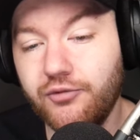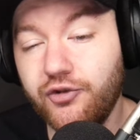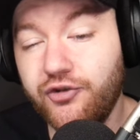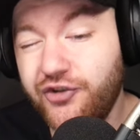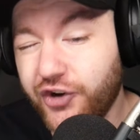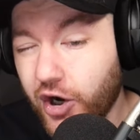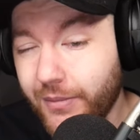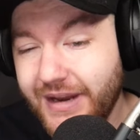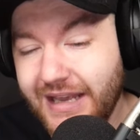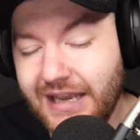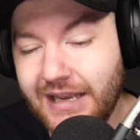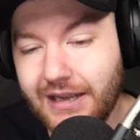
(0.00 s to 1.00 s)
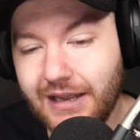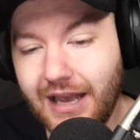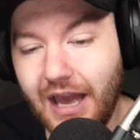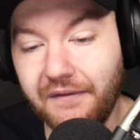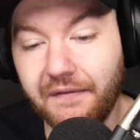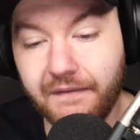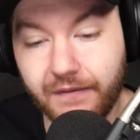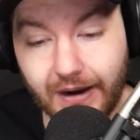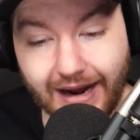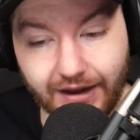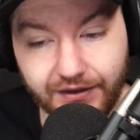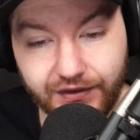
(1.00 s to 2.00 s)
Germany, and
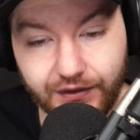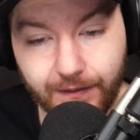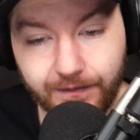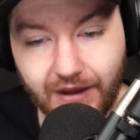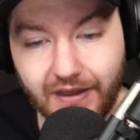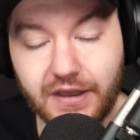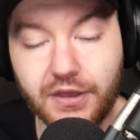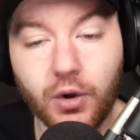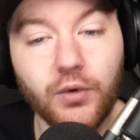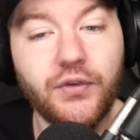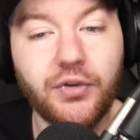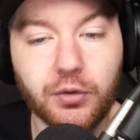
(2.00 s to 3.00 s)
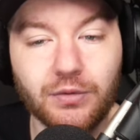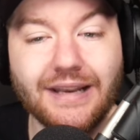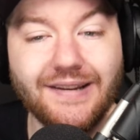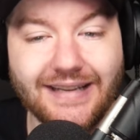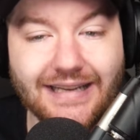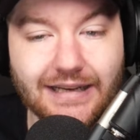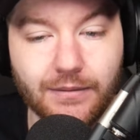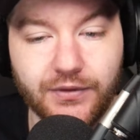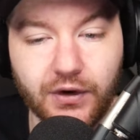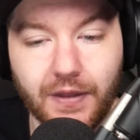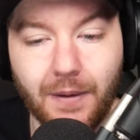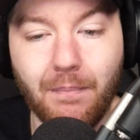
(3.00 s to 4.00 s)
France. I think those three
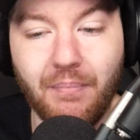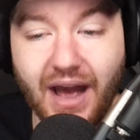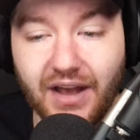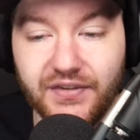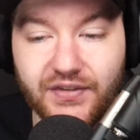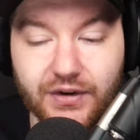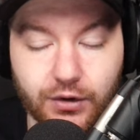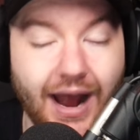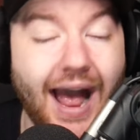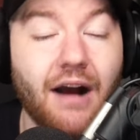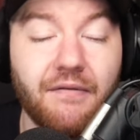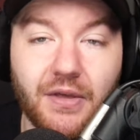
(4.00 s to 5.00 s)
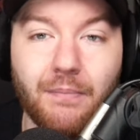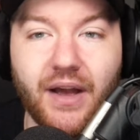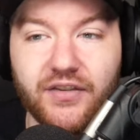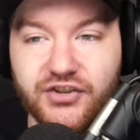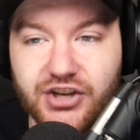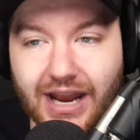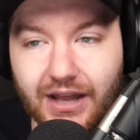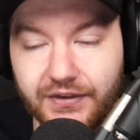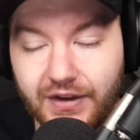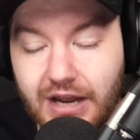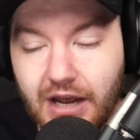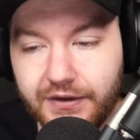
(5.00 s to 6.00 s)
teams are the best, or have the best
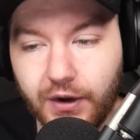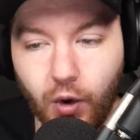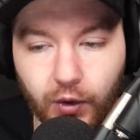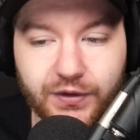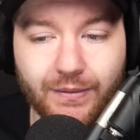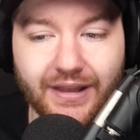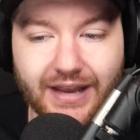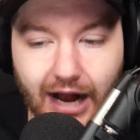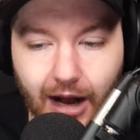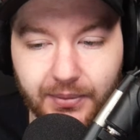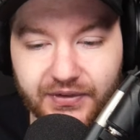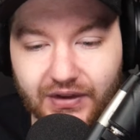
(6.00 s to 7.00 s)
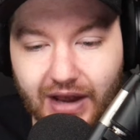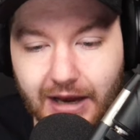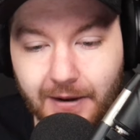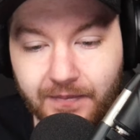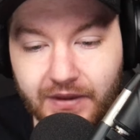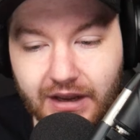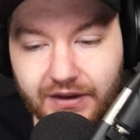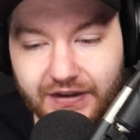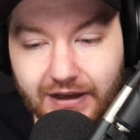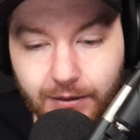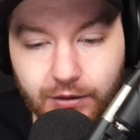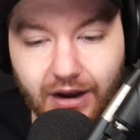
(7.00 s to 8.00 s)
chance to ultimately upset
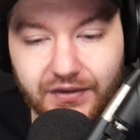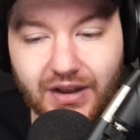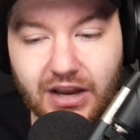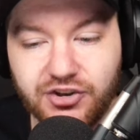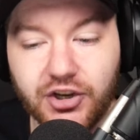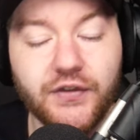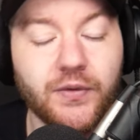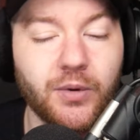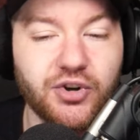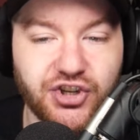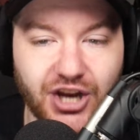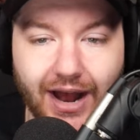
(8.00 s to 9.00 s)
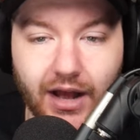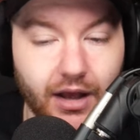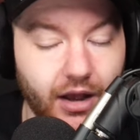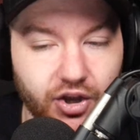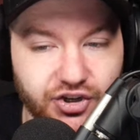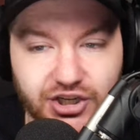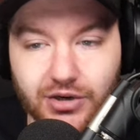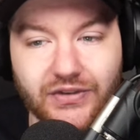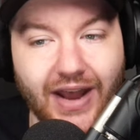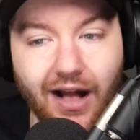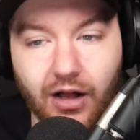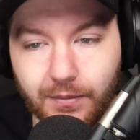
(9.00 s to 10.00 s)
Team USA, just from a sheer
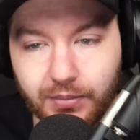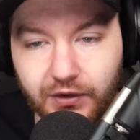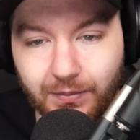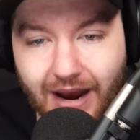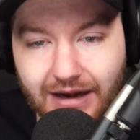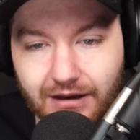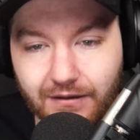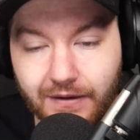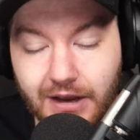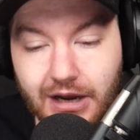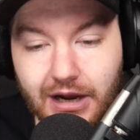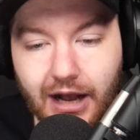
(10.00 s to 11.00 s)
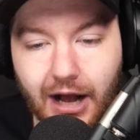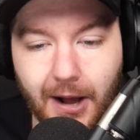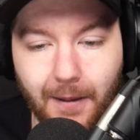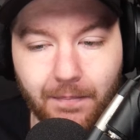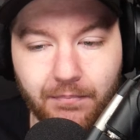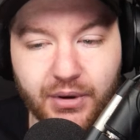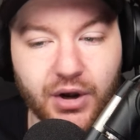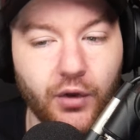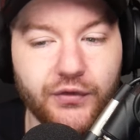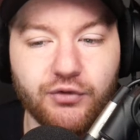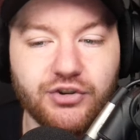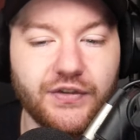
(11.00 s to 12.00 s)
talent perspective, but
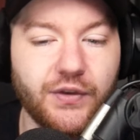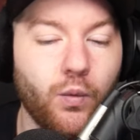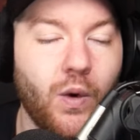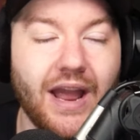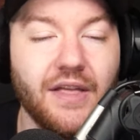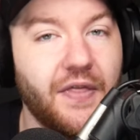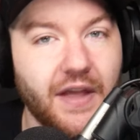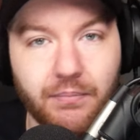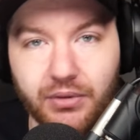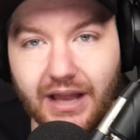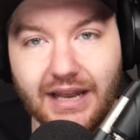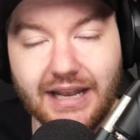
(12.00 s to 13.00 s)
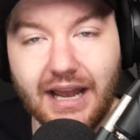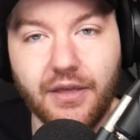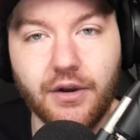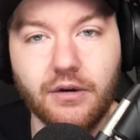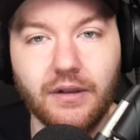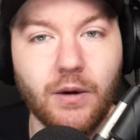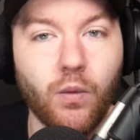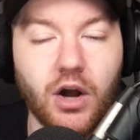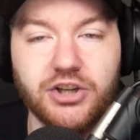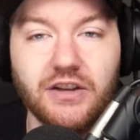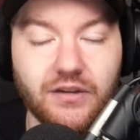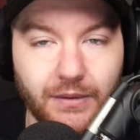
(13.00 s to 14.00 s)
also just the way that they play together, like
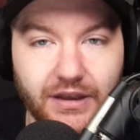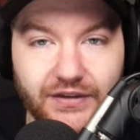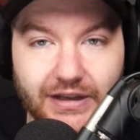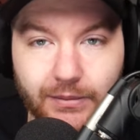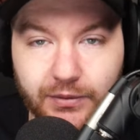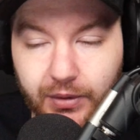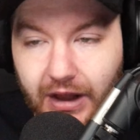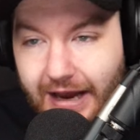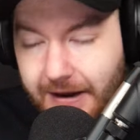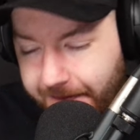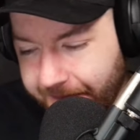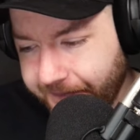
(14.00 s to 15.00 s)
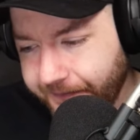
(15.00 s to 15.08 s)
watching some of these teams play.